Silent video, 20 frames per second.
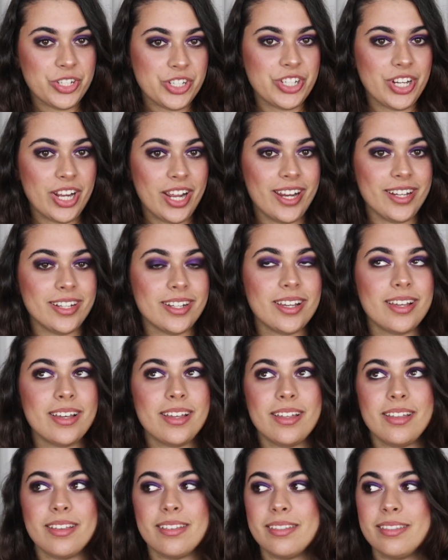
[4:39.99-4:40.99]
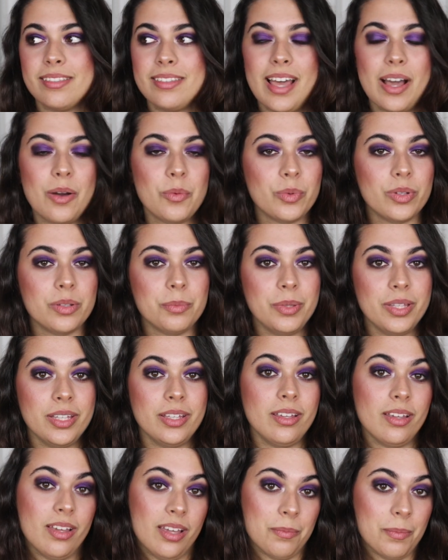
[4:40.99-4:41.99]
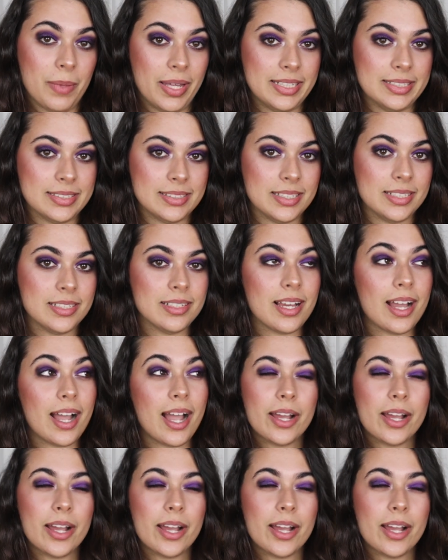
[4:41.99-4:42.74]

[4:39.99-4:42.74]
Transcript: shade, that will be amazing.